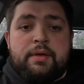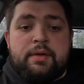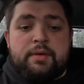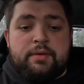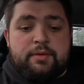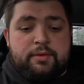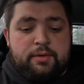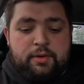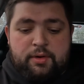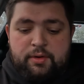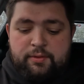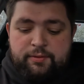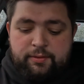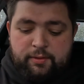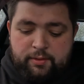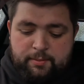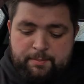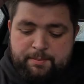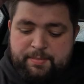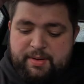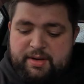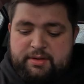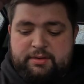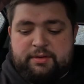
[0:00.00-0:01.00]
So from
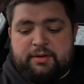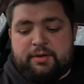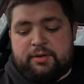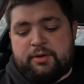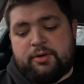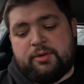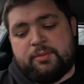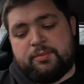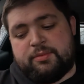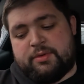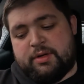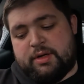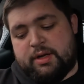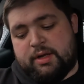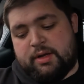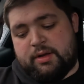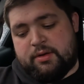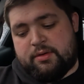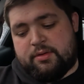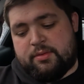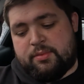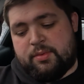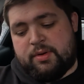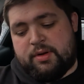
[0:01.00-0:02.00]
Pets at Home today,
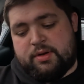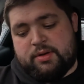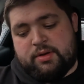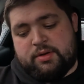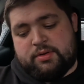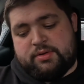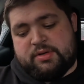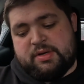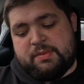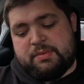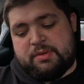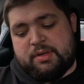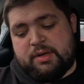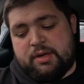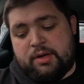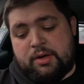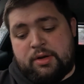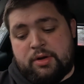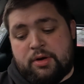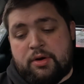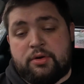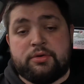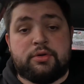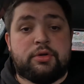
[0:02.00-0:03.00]
we got something
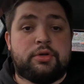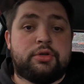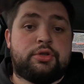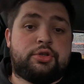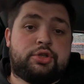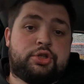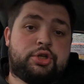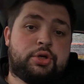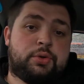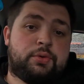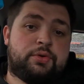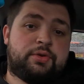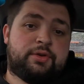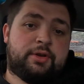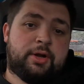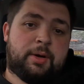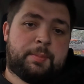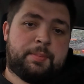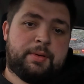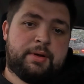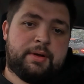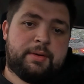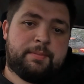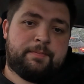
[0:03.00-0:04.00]
called Chew
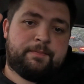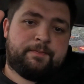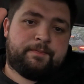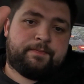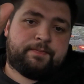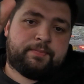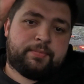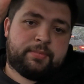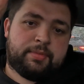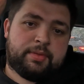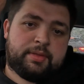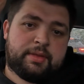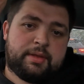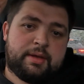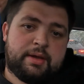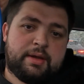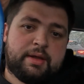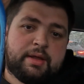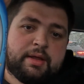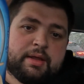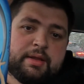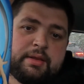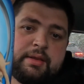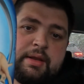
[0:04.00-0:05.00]
Stopper.
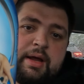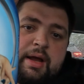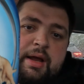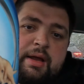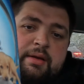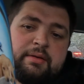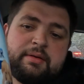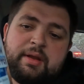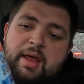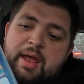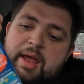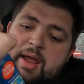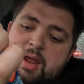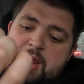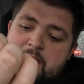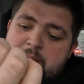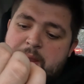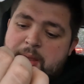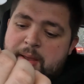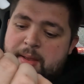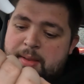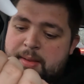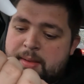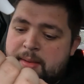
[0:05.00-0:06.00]
That is a
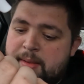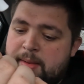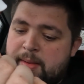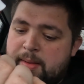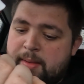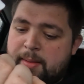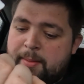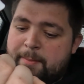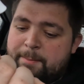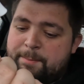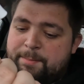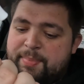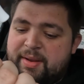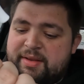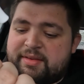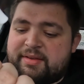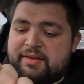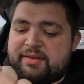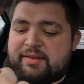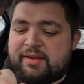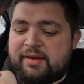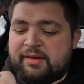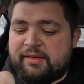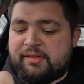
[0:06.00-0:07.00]
bitter
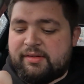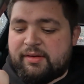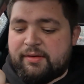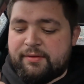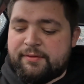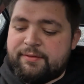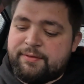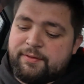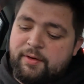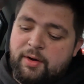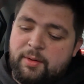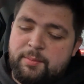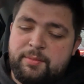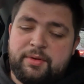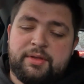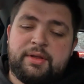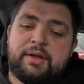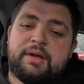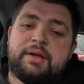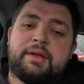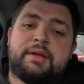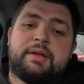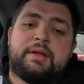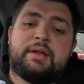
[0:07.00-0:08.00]
tasting
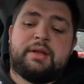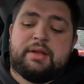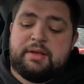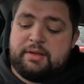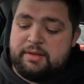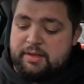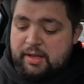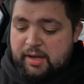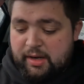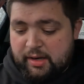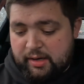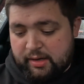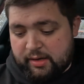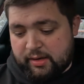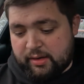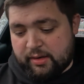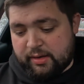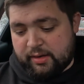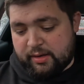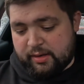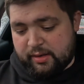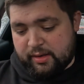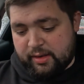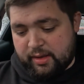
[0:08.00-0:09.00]
formula that
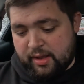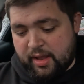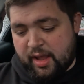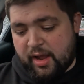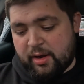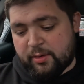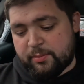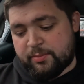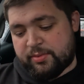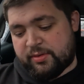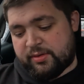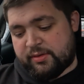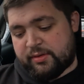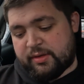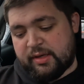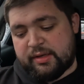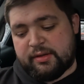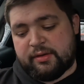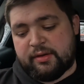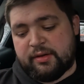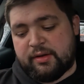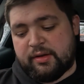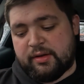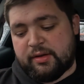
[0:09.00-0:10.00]
helps
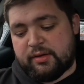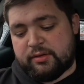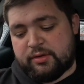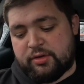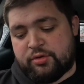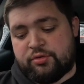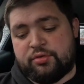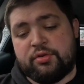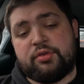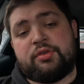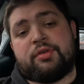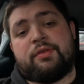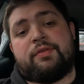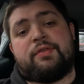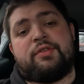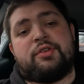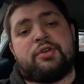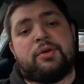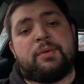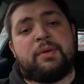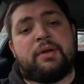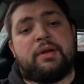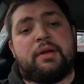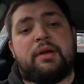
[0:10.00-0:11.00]
deter destructive
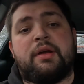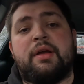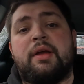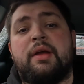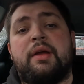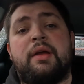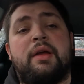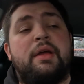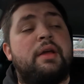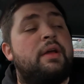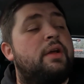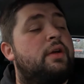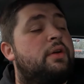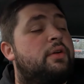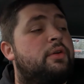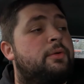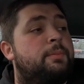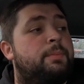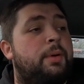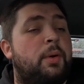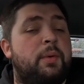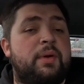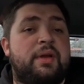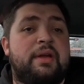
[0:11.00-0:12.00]
chewing because
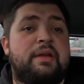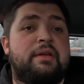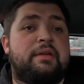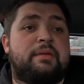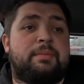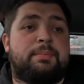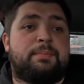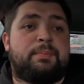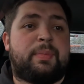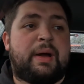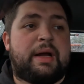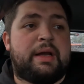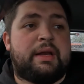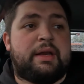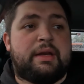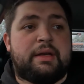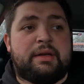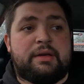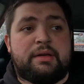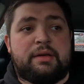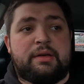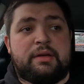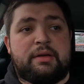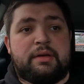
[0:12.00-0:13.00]
Bowie is
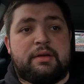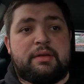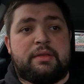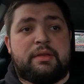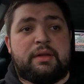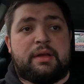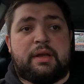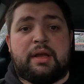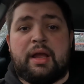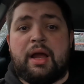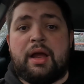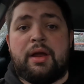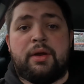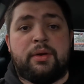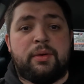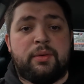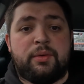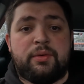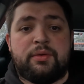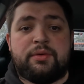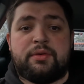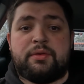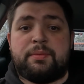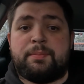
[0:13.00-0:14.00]
biting the
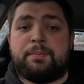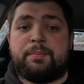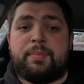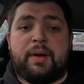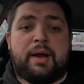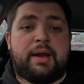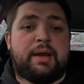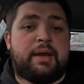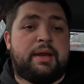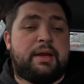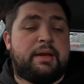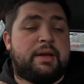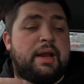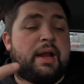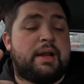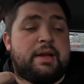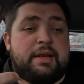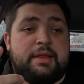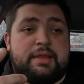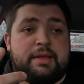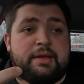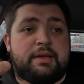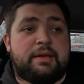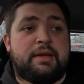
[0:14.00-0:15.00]
couch, biting
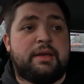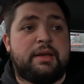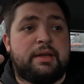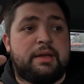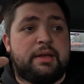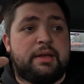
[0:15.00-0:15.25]
anything